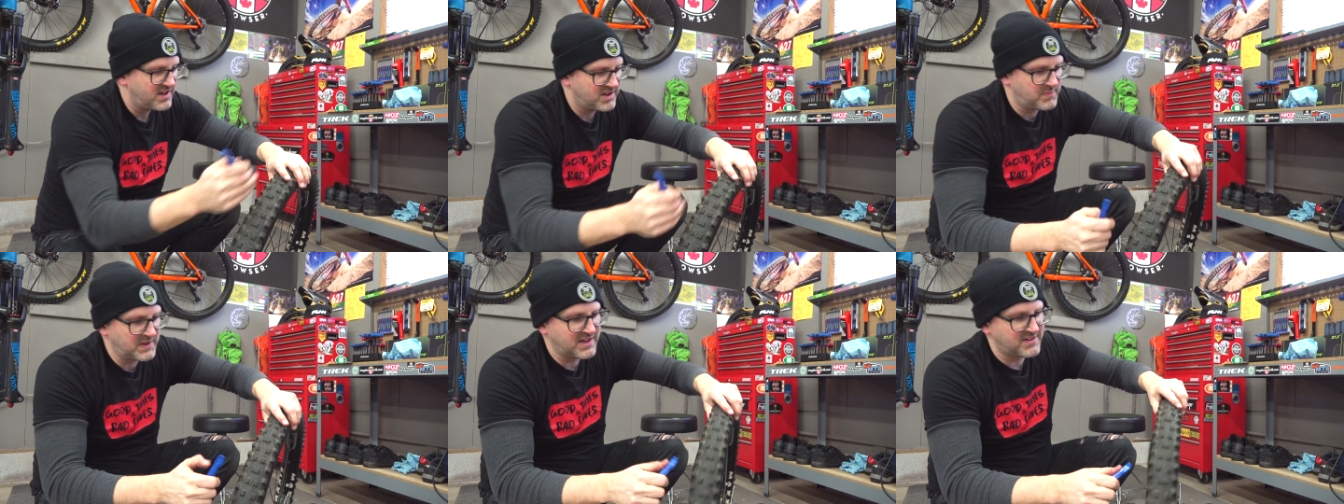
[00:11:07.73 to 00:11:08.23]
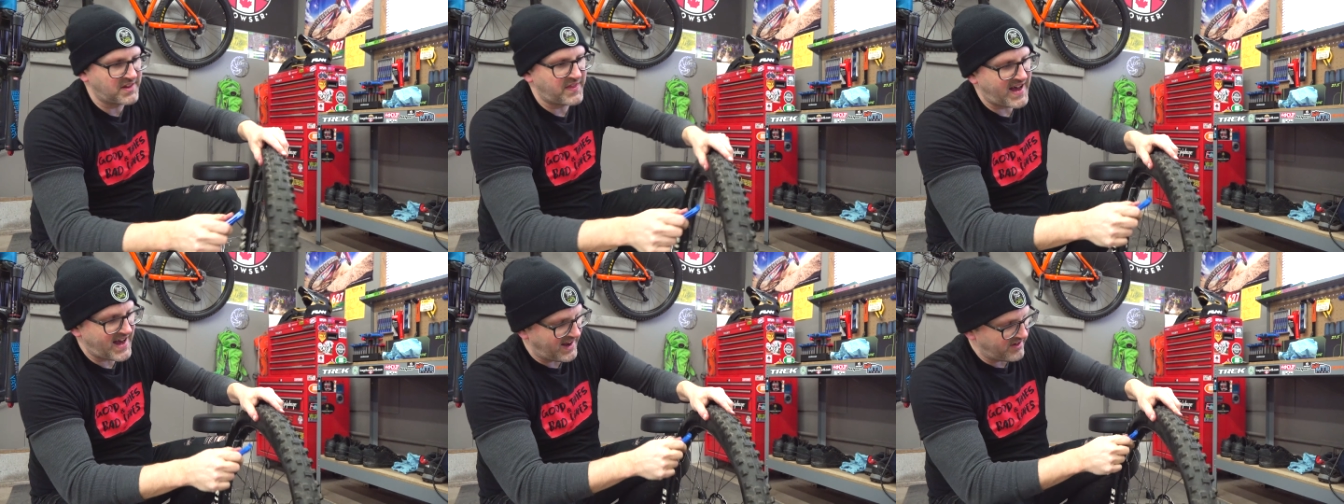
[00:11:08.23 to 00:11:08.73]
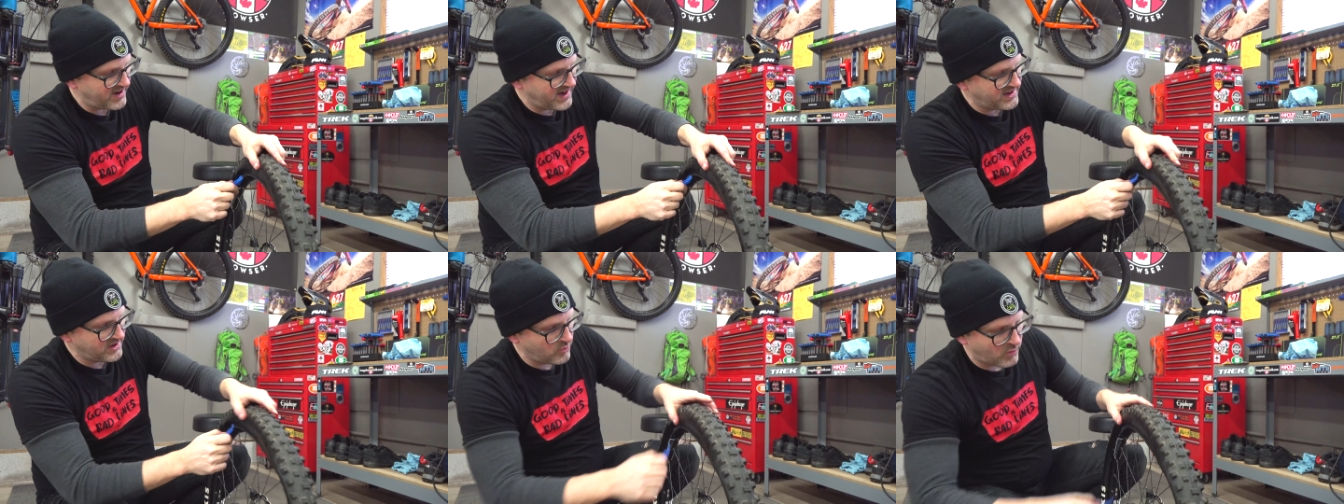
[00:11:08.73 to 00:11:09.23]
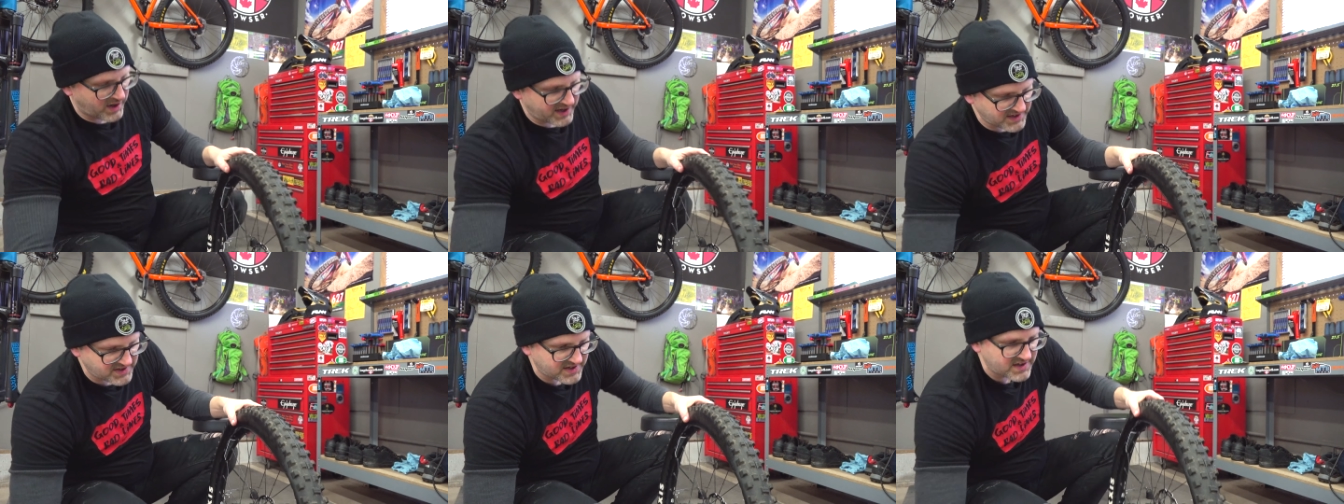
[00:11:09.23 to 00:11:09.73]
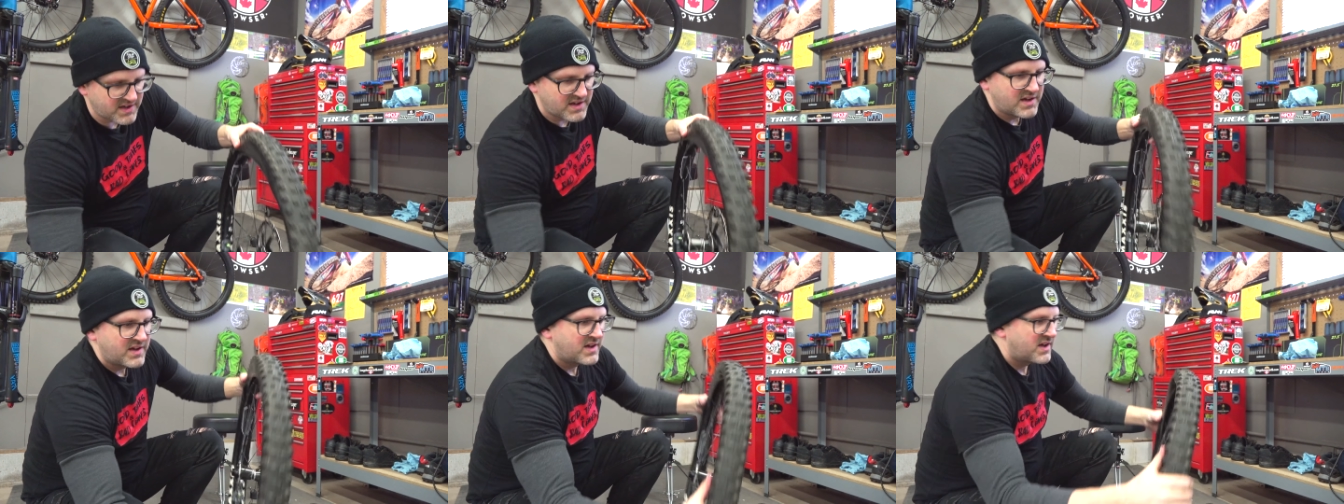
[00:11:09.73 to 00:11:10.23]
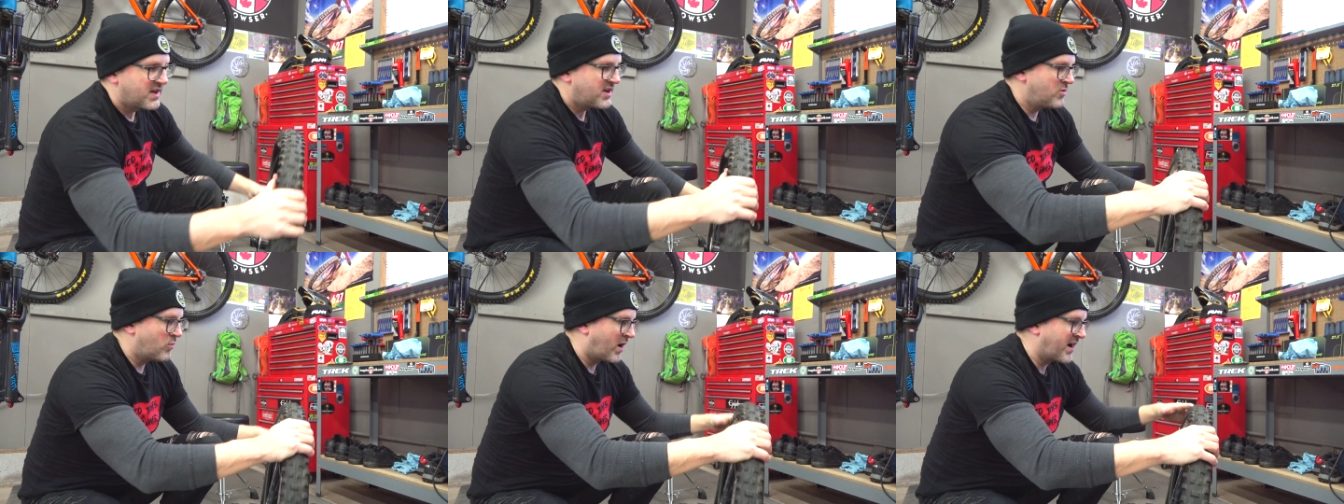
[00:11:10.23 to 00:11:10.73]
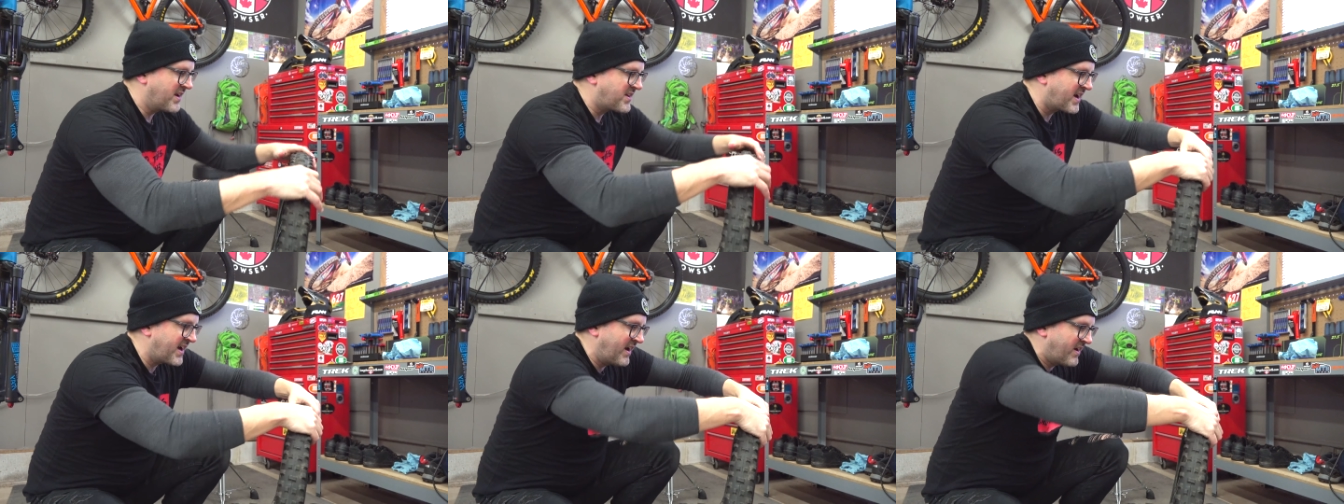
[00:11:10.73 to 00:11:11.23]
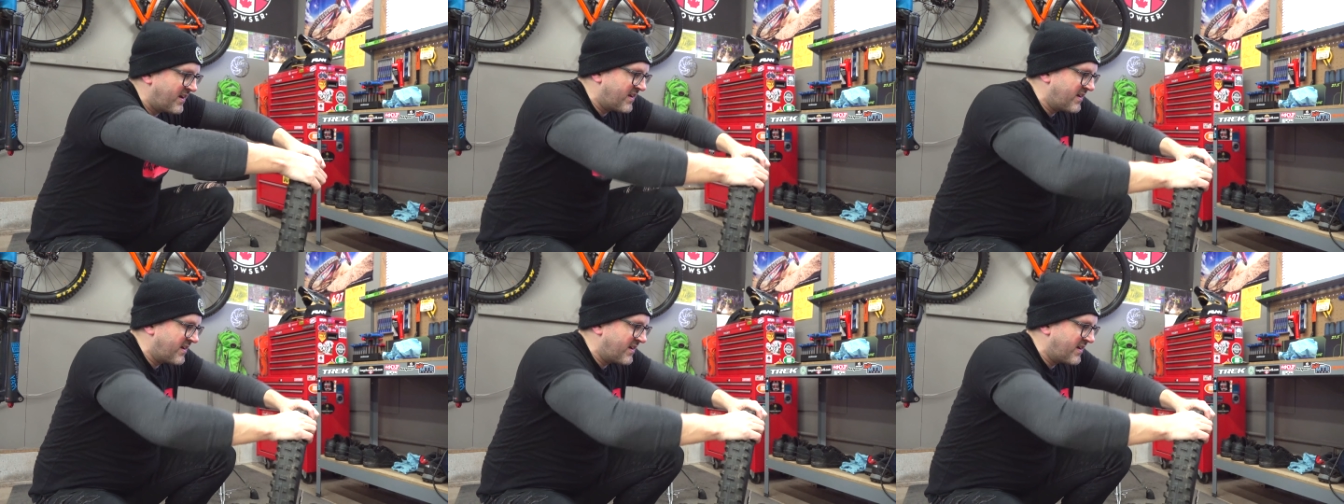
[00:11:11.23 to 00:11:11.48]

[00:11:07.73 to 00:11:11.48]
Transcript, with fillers: is because of that, right? You want it, you want it tight.